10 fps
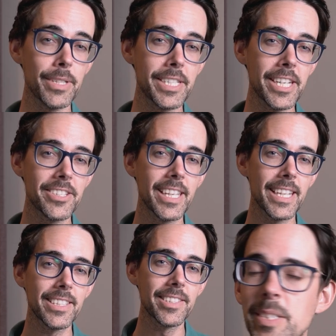we change
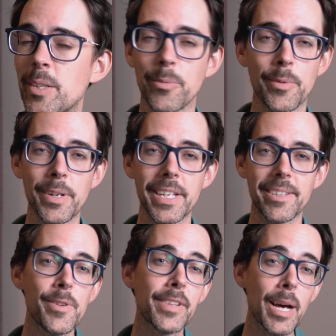things? Don't worry,
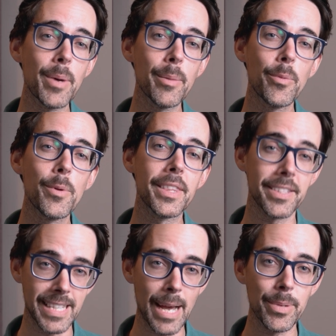we've come up with the
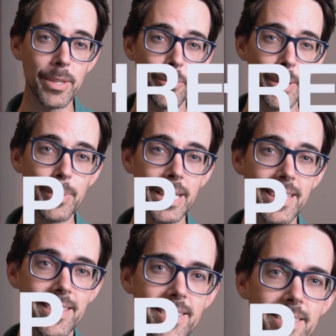snappy three
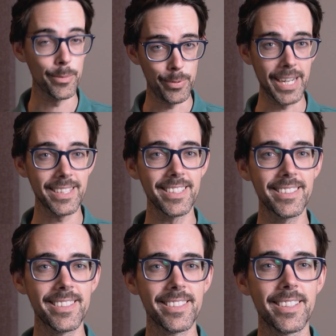Ps. Your
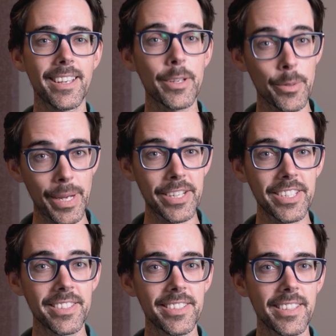practice, your
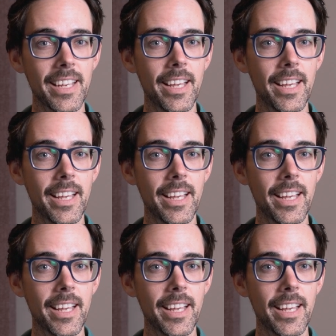patients,